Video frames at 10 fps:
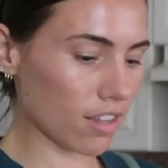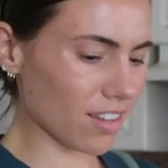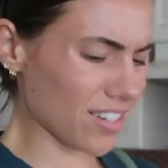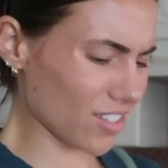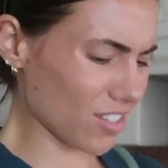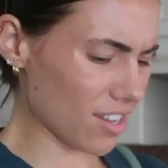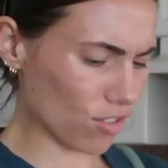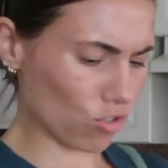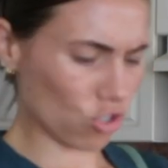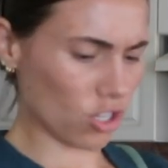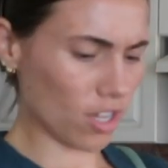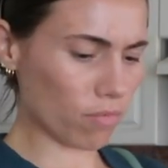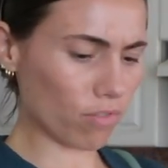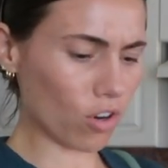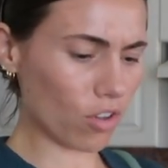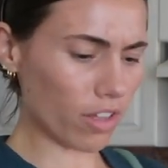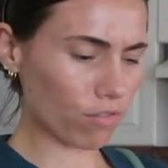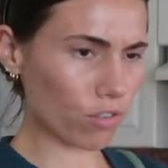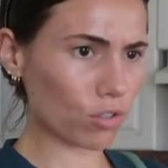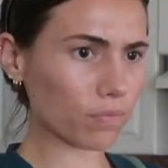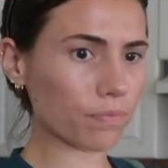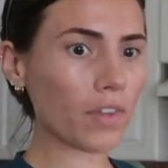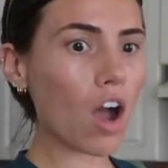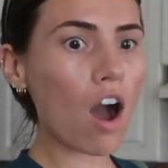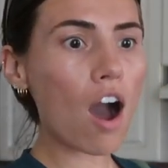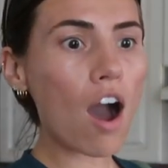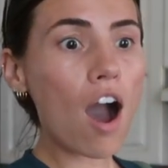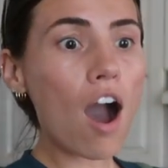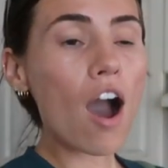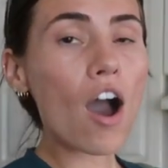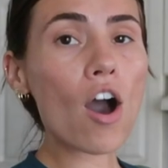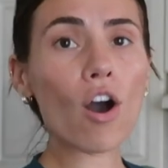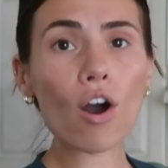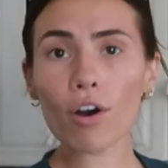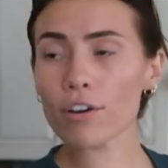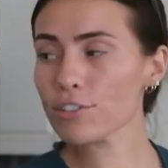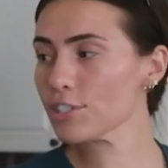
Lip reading: It's like cheap for all that food.